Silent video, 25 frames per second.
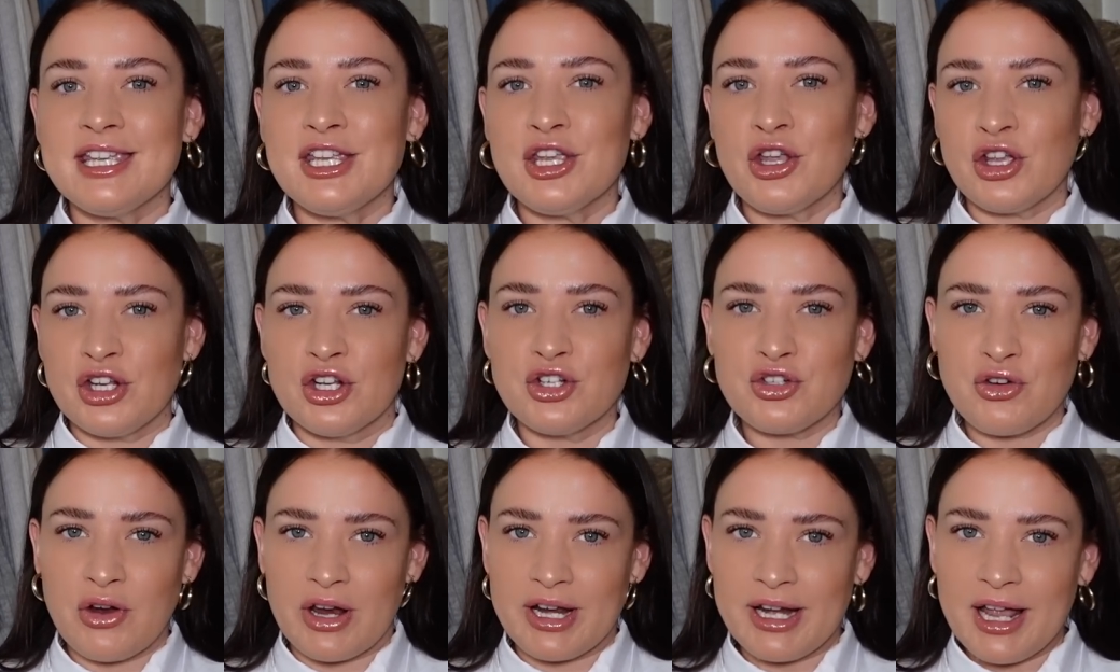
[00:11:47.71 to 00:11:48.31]
you're going
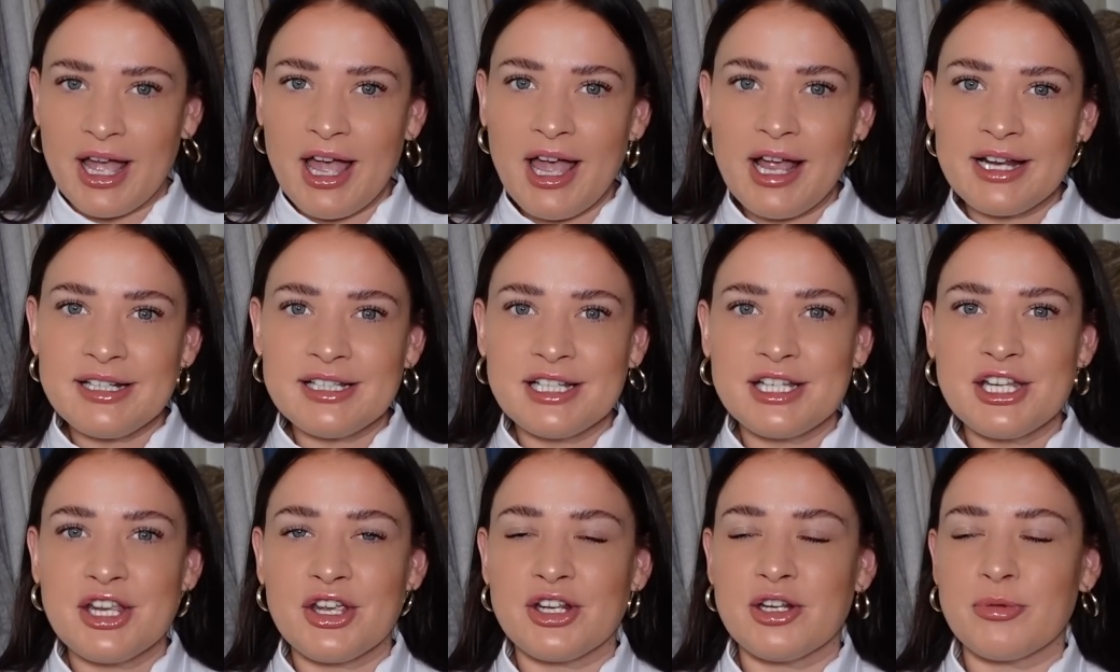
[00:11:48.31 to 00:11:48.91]
to train harder,
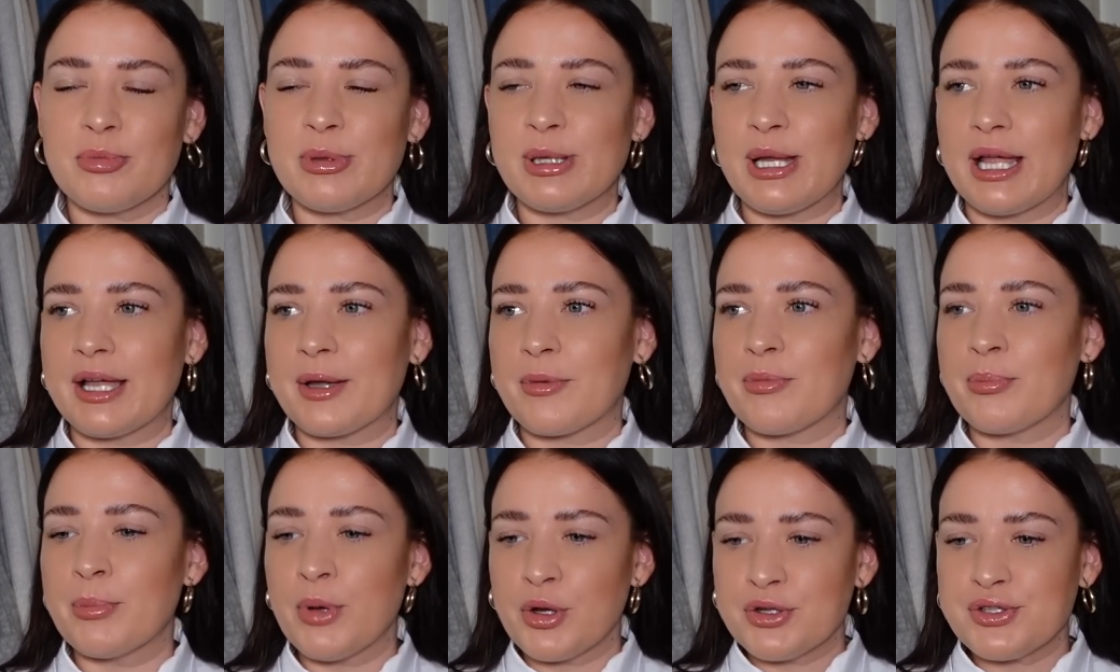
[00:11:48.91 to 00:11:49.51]
you're going to be
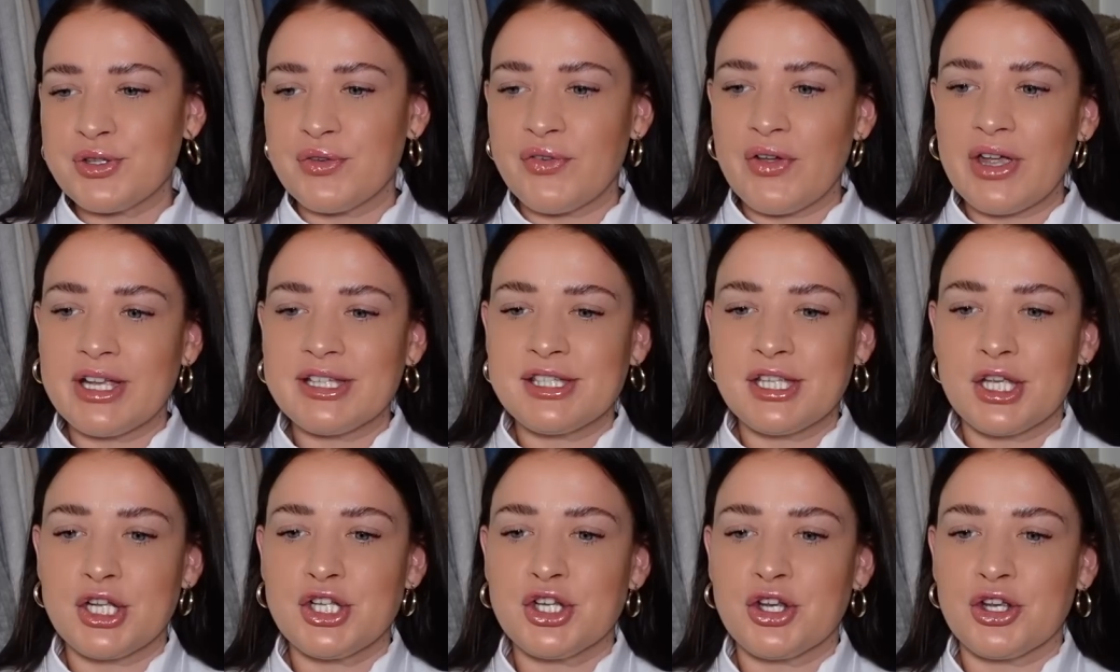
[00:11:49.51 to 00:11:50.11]
like
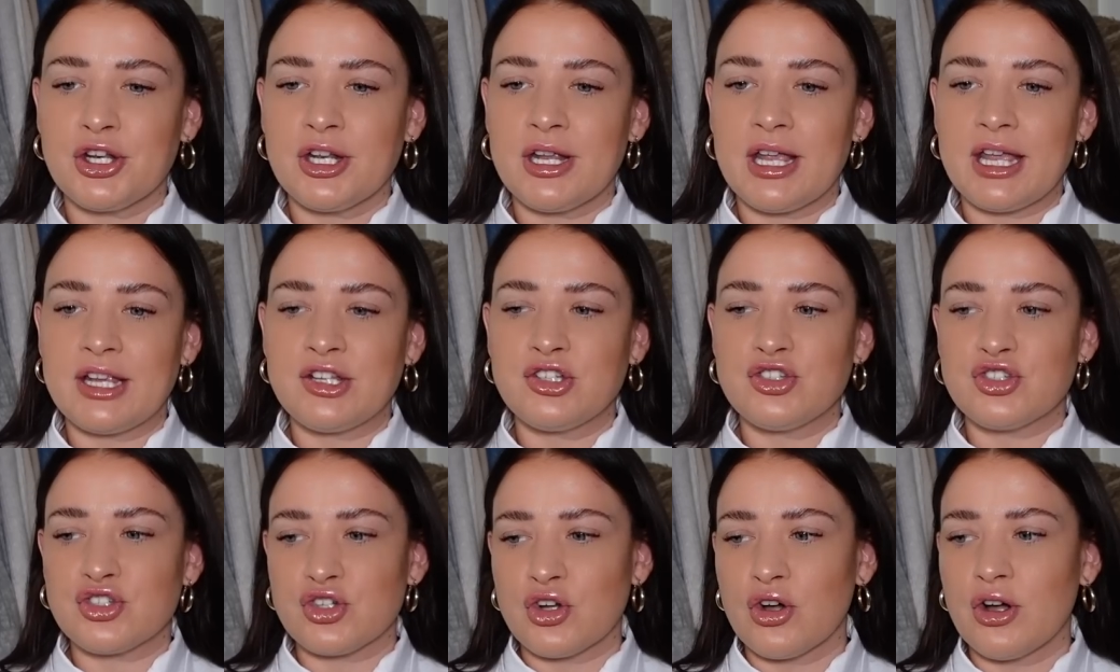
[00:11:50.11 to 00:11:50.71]
motivated, you're going to
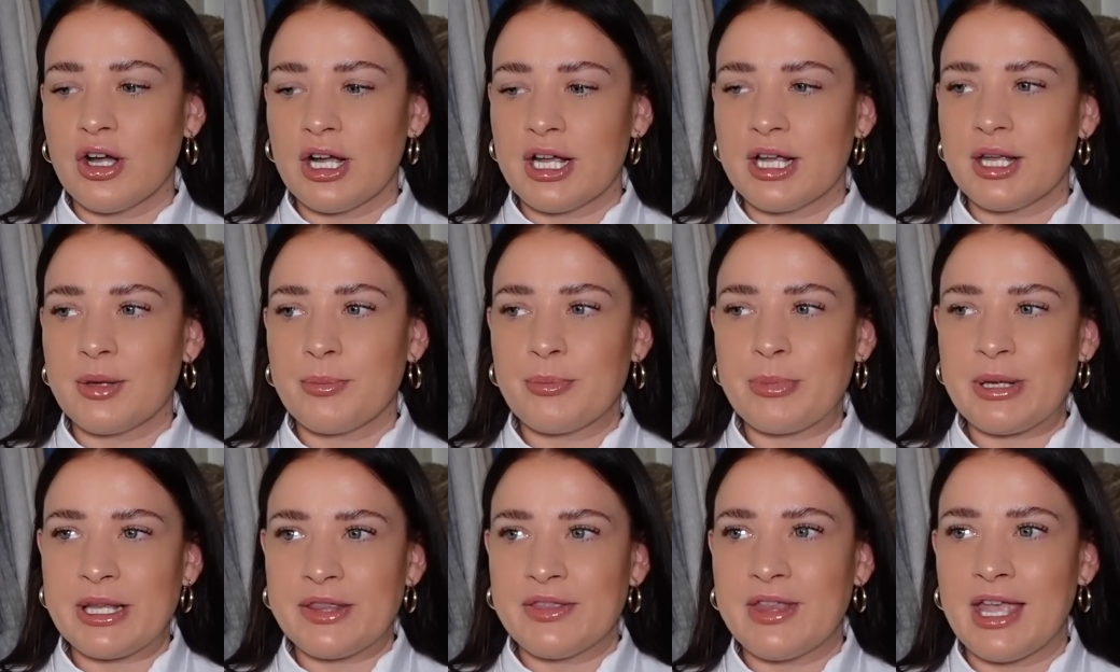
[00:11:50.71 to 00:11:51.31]
enjoy
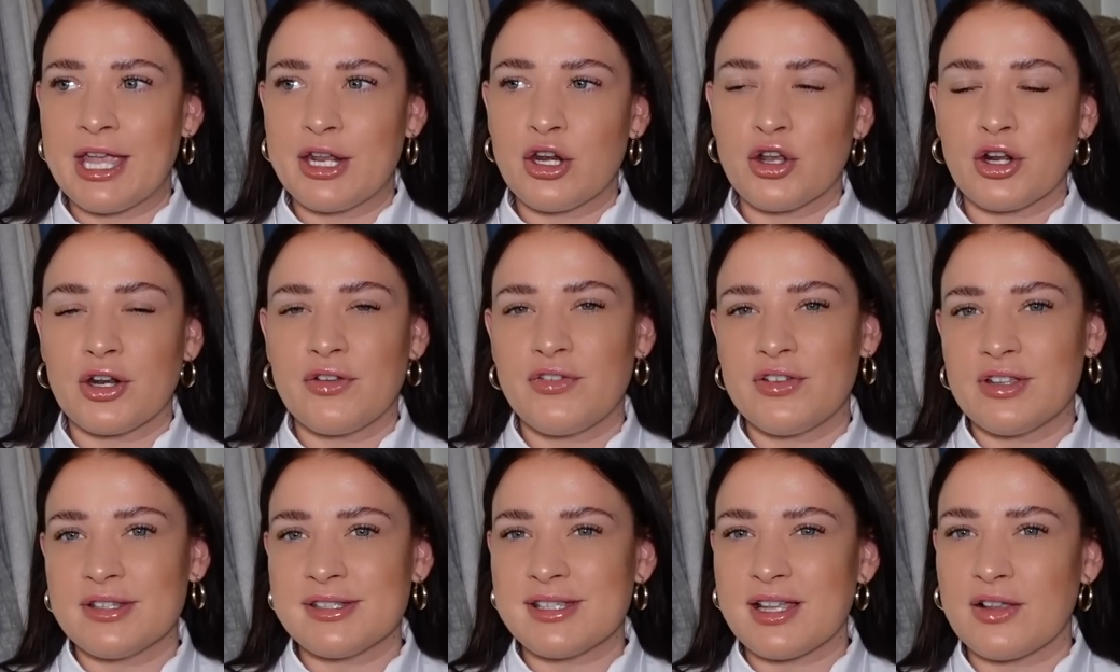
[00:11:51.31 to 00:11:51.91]
being there, you're not going
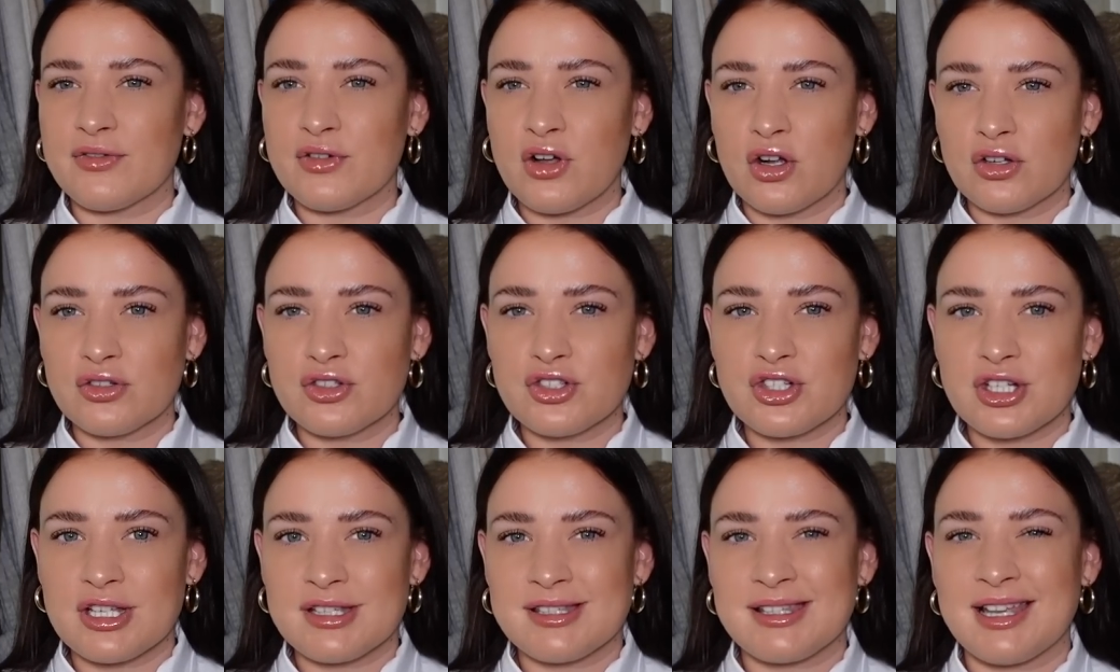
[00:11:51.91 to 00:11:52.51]
to feel
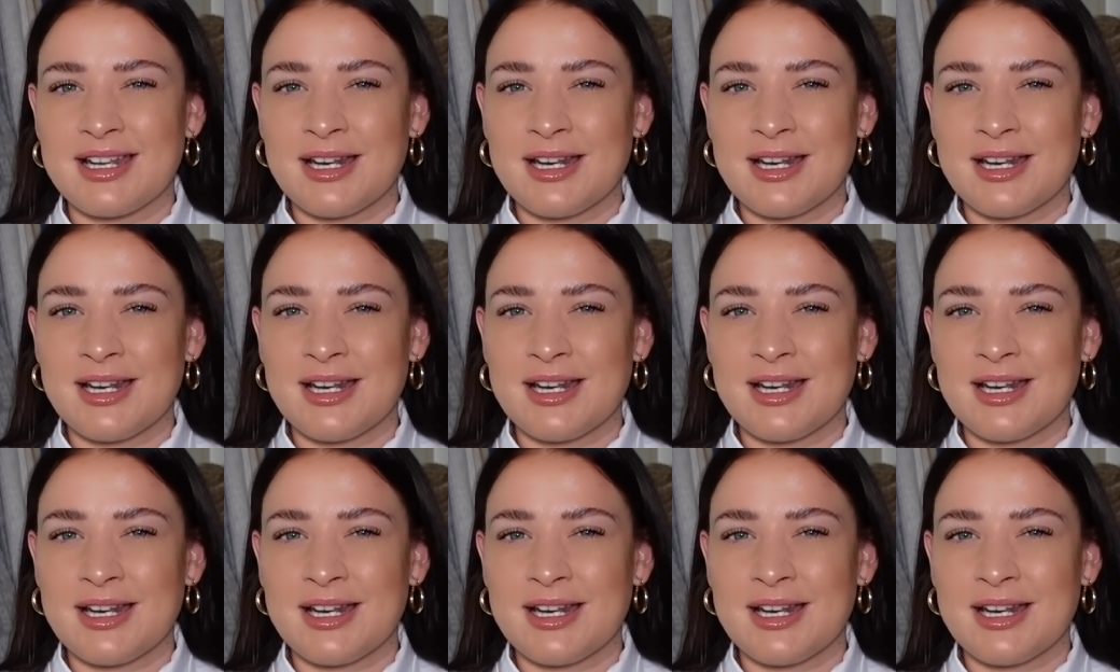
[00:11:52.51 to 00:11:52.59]
self-conscious.